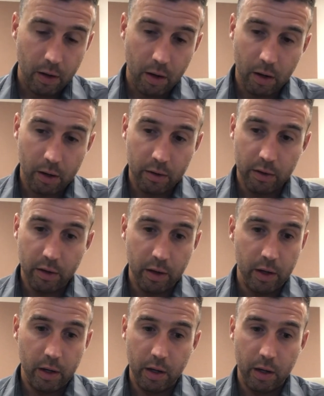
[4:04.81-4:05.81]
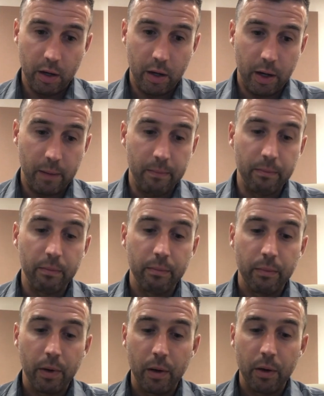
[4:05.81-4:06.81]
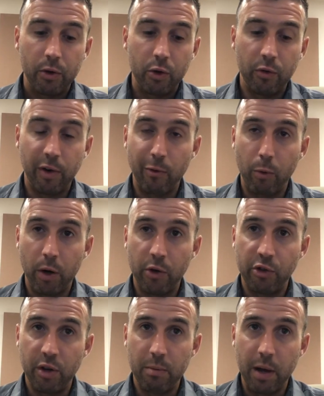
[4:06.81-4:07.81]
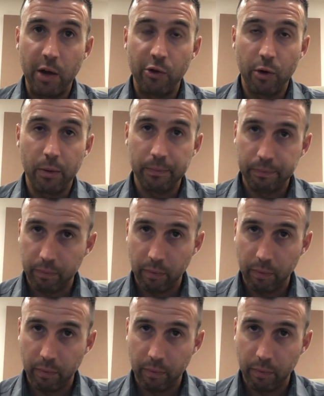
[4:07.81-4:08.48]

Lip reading: on the 2-5-1 in G major.